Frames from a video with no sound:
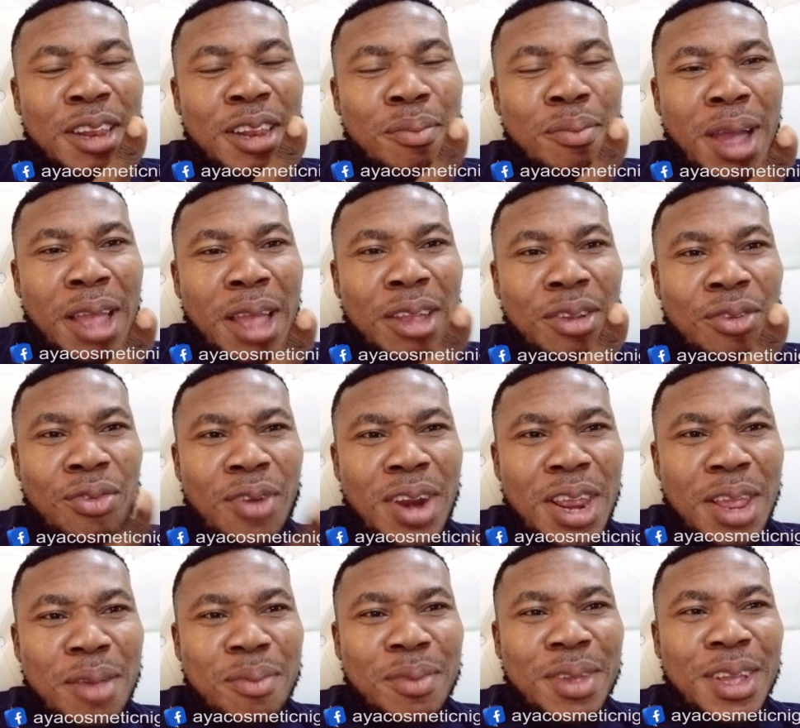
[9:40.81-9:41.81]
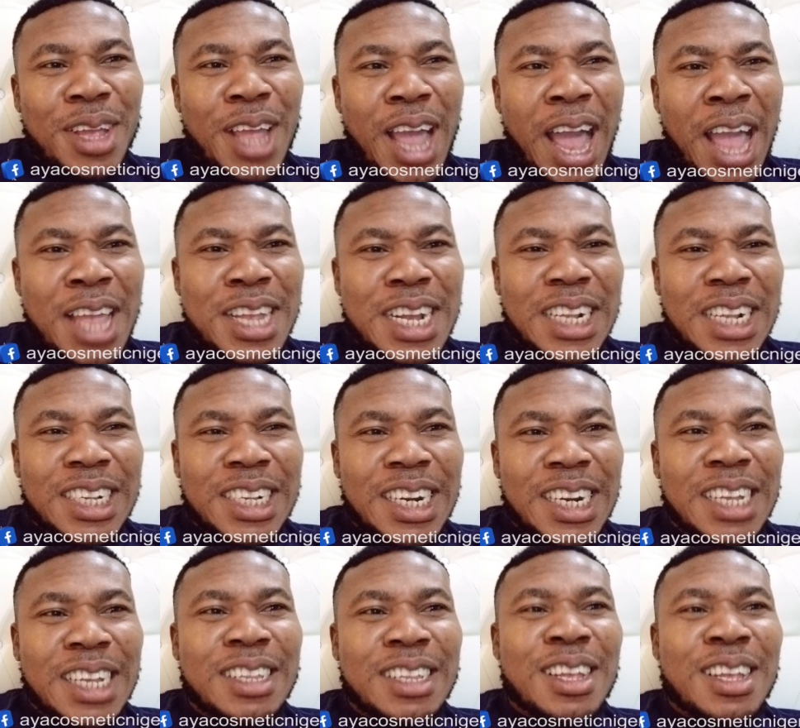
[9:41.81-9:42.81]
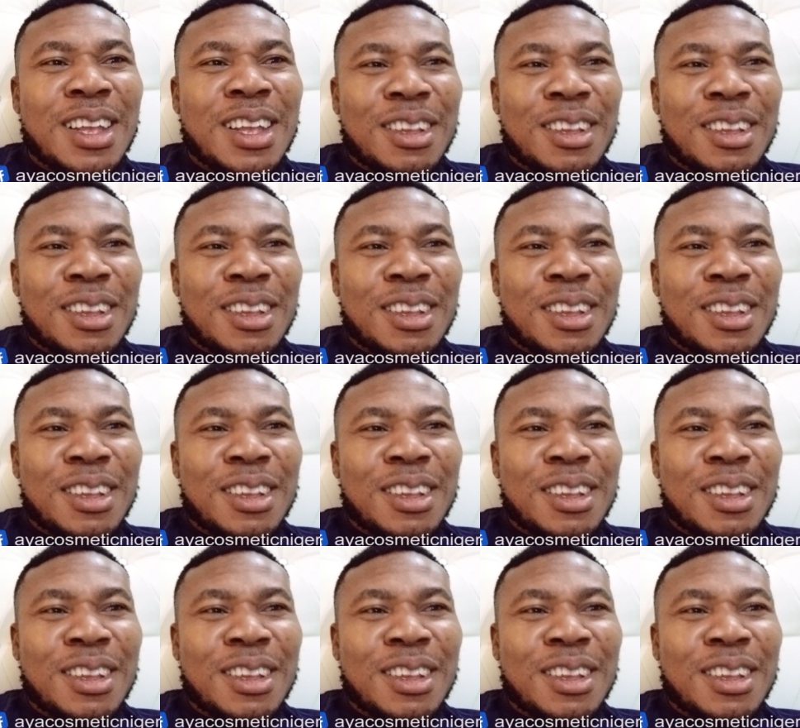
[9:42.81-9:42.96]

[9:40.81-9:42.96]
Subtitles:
my cream? Are you getting it?